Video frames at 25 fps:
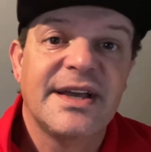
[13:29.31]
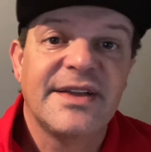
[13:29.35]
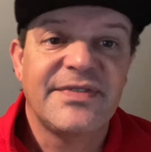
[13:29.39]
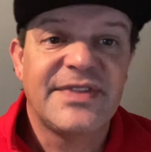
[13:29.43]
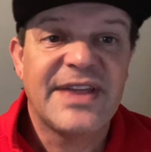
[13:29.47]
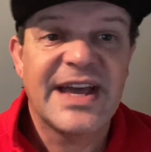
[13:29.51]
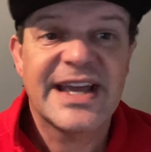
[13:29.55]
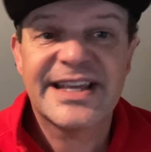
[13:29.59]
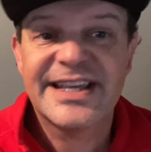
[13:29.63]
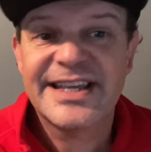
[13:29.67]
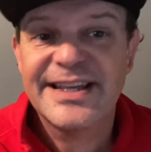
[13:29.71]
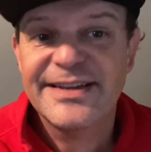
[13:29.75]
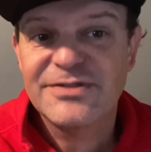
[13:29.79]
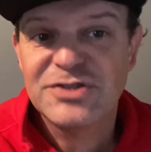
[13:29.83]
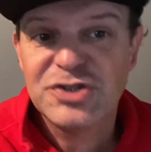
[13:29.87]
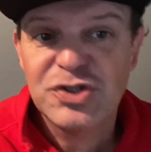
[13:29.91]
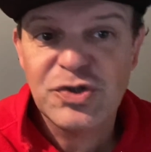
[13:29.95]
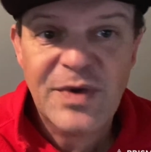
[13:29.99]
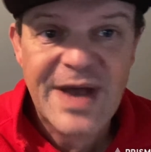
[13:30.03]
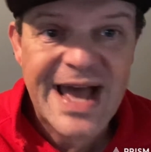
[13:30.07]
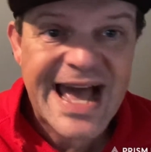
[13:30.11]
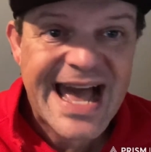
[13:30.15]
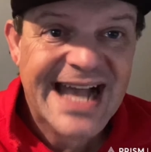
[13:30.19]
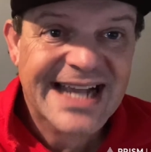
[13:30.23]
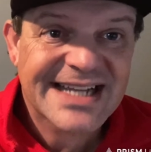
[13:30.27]
That gives you
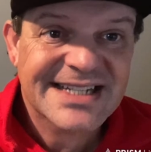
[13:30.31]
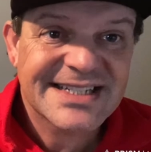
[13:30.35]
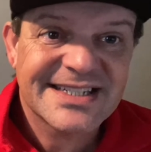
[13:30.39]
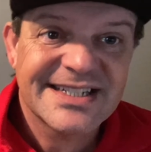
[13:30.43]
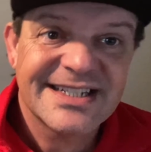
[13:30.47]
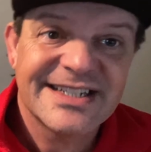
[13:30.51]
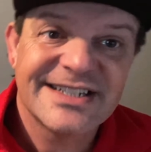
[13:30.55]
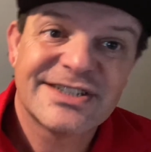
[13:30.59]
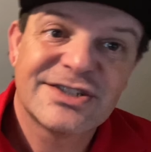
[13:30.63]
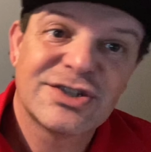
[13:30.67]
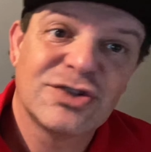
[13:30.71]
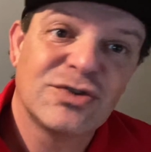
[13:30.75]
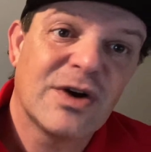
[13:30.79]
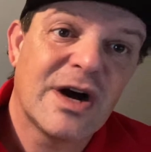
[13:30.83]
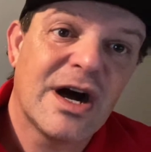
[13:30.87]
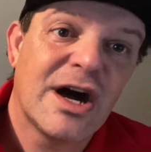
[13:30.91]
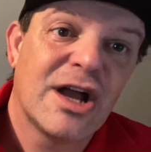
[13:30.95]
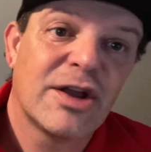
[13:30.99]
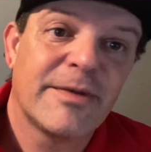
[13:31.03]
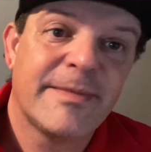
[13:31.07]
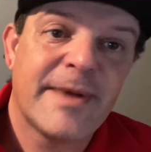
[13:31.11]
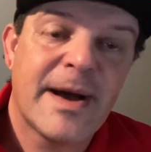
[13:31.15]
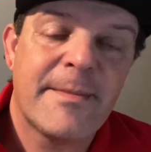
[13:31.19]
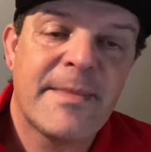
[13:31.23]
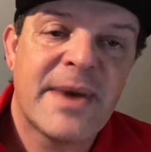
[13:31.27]
access to all
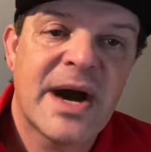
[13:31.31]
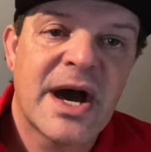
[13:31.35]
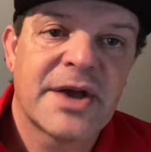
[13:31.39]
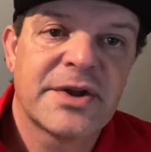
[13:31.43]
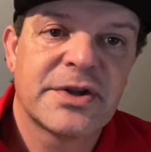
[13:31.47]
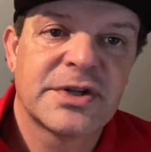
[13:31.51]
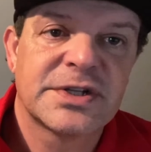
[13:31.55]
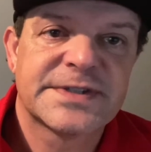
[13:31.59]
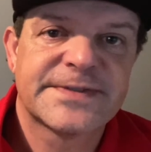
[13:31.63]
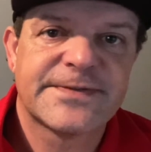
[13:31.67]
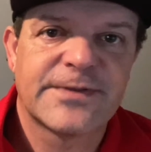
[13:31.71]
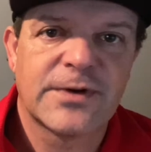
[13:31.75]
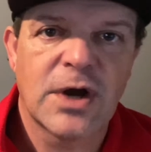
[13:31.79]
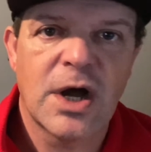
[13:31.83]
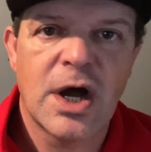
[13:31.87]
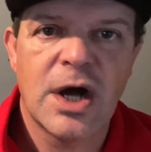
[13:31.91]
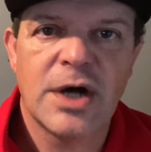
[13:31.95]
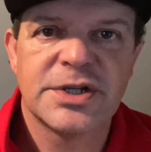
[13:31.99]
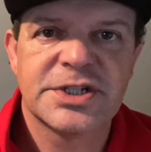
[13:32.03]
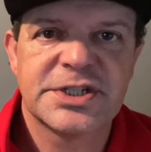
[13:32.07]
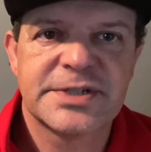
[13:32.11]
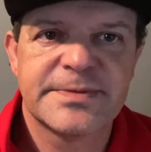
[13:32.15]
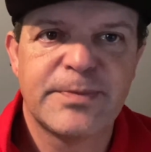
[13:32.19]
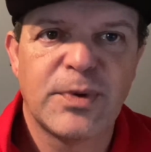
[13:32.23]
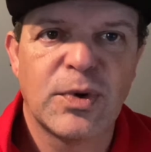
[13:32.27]
of my models for
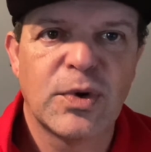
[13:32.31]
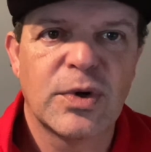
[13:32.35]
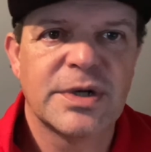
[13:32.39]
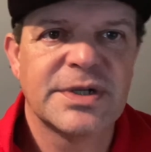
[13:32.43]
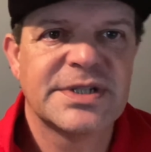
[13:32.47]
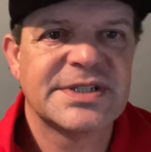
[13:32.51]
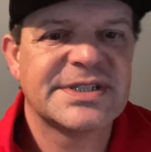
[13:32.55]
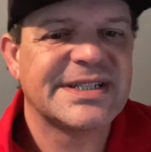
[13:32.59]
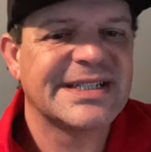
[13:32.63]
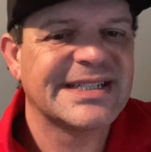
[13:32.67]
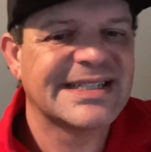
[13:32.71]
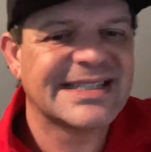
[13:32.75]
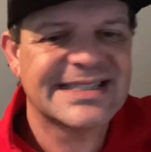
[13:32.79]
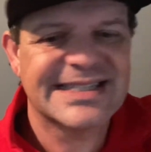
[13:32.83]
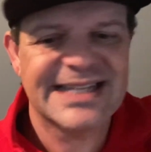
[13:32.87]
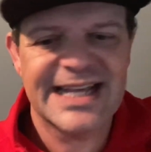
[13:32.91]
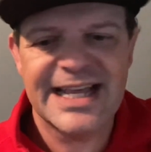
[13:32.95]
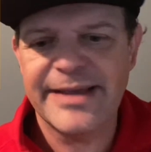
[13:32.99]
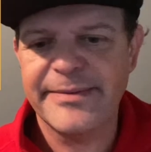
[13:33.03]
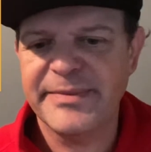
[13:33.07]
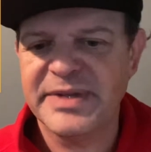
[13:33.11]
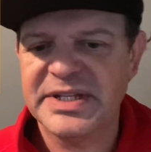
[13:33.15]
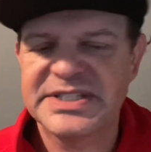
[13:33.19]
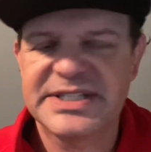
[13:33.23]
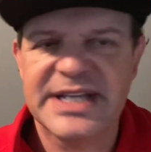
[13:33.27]
all sports, the
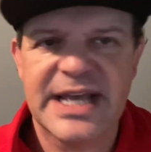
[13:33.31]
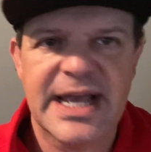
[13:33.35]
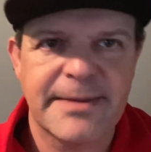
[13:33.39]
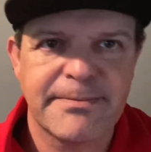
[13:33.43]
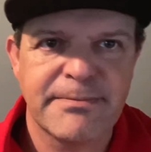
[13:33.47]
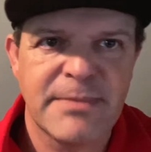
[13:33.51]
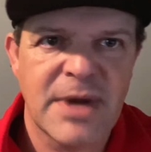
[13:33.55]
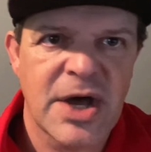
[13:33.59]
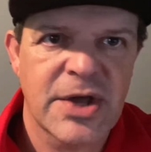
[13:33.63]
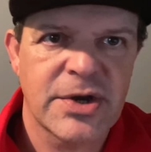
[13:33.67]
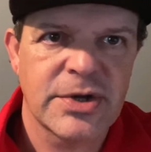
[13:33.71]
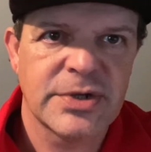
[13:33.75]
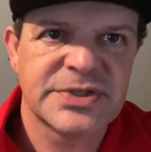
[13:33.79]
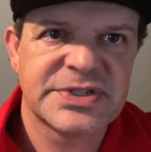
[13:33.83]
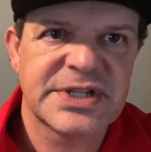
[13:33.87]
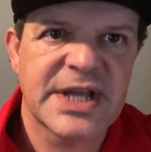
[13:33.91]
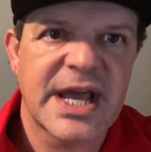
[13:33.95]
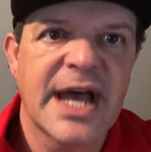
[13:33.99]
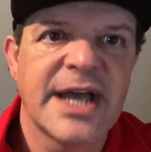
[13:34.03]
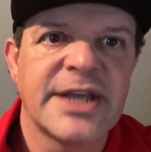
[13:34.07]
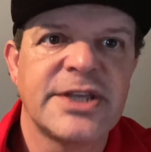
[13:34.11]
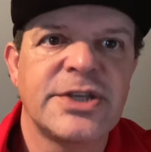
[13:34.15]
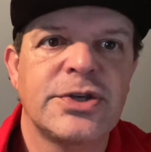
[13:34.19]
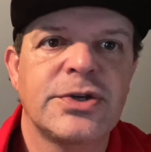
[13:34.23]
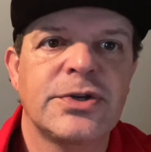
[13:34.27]
same exact models
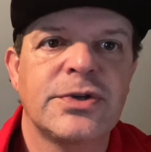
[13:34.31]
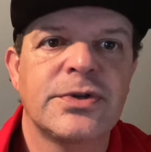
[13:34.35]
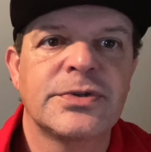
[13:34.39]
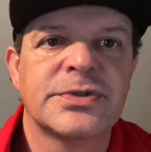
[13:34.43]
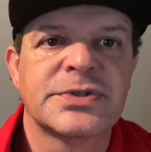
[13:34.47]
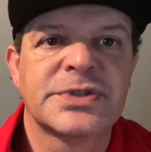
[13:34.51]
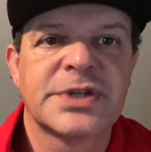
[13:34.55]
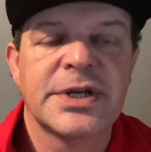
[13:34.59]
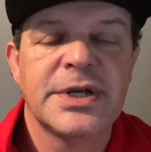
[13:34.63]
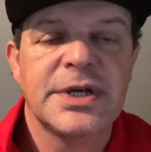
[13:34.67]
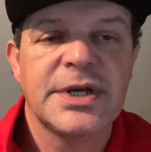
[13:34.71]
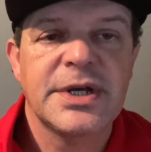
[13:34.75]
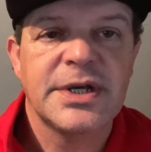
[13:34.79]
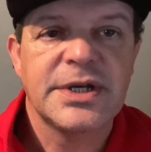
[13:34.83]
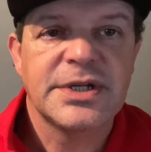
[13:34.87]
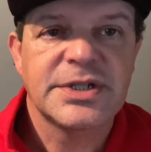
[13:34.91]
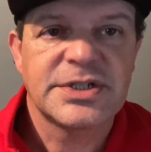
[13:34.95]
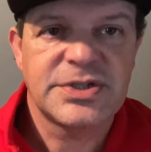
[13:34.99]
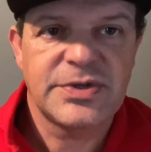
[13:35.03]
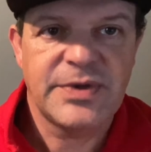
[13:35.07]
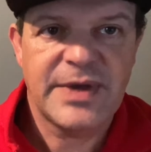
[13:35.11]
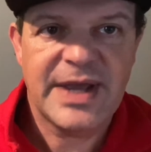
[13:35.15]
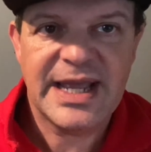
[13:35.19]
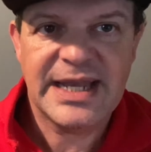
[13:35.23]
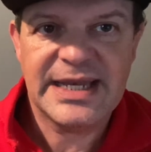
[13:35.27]
I use
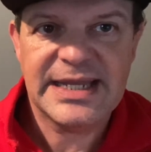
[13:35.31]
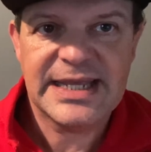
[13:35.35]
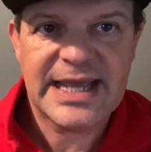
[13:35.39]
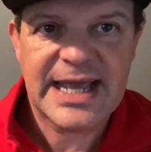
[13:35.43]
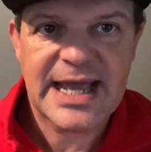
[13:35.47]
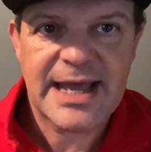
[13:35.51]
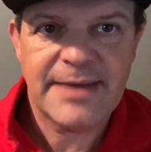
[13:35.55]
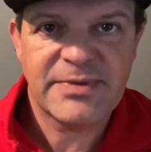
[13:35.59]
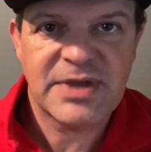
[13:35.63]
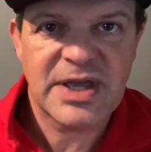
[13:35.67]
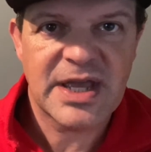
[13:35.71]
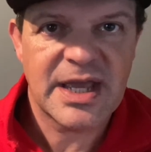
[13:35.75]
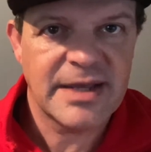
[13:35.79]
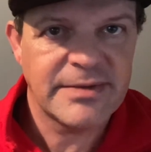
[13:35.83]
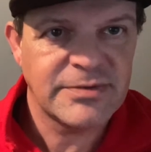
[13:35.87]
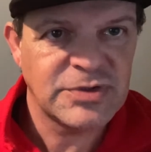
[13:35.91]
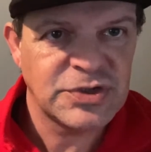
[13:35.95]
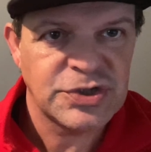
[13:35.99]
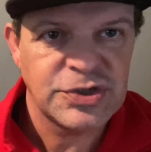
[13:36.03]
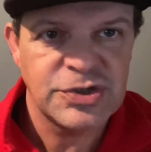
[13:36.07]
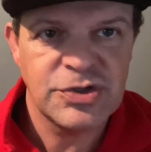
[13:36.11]
to handicap games.